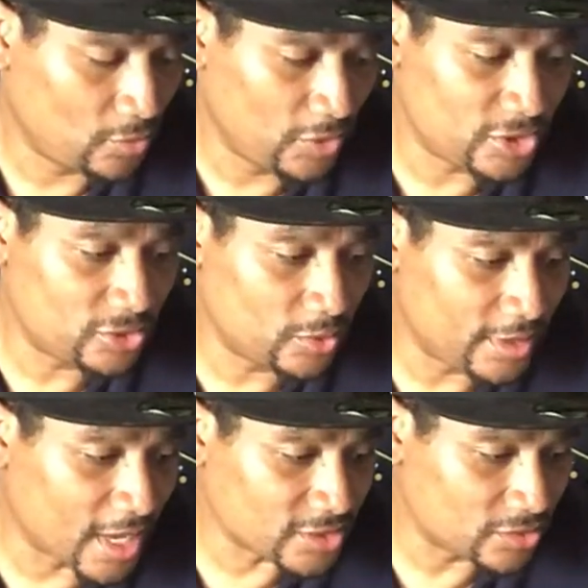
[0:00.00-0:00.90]
we're just
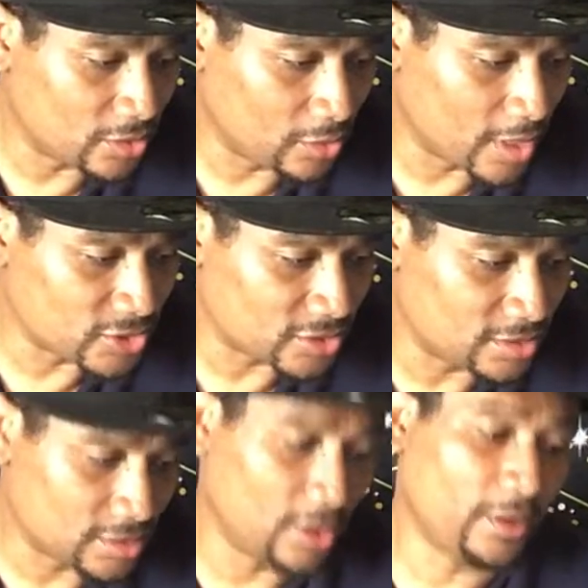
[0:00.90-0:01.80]
doing yes or no
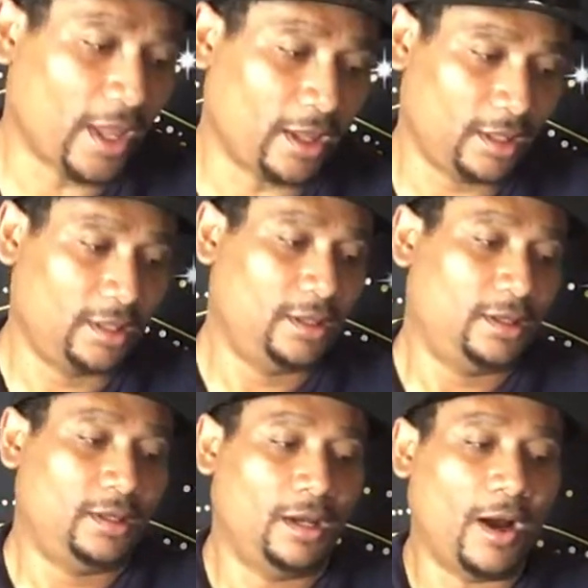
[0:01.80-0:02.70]
questions. Okay.
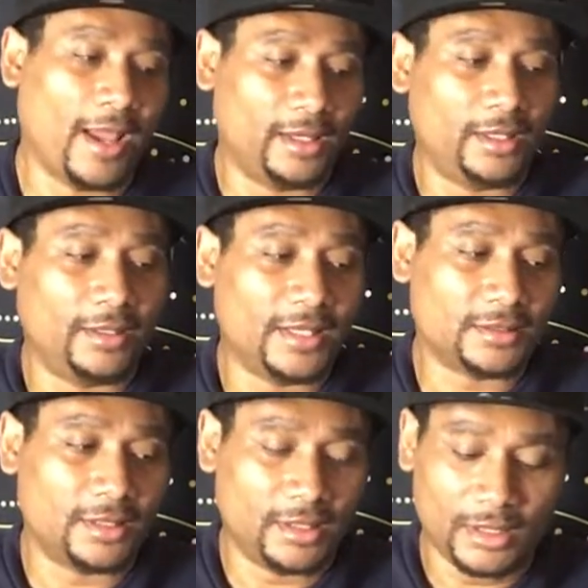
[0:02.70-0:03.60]
All right,
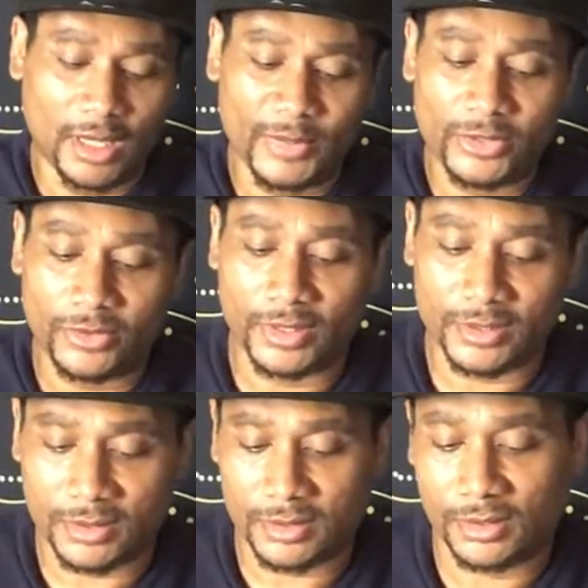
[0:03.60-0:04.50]
let's, let me do
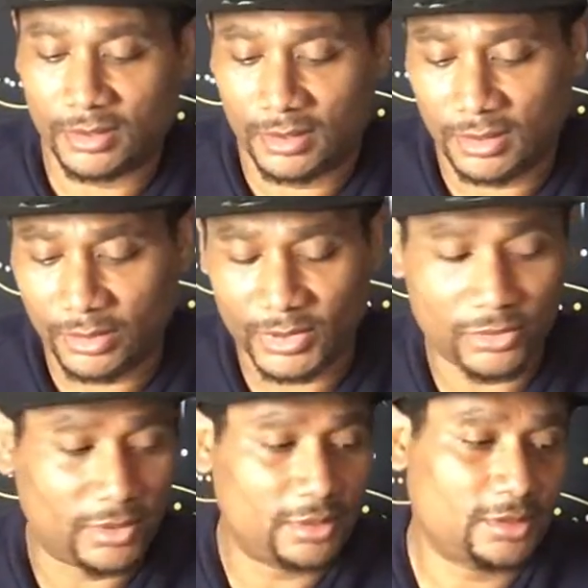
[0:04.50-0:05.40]
this. Let me
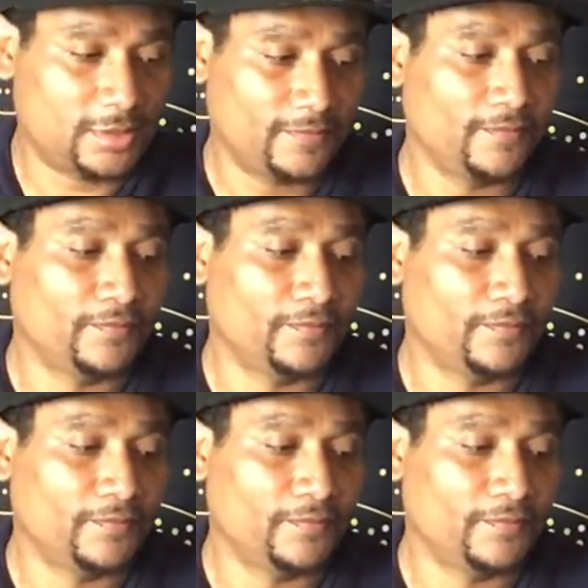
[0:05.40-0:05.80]
do this.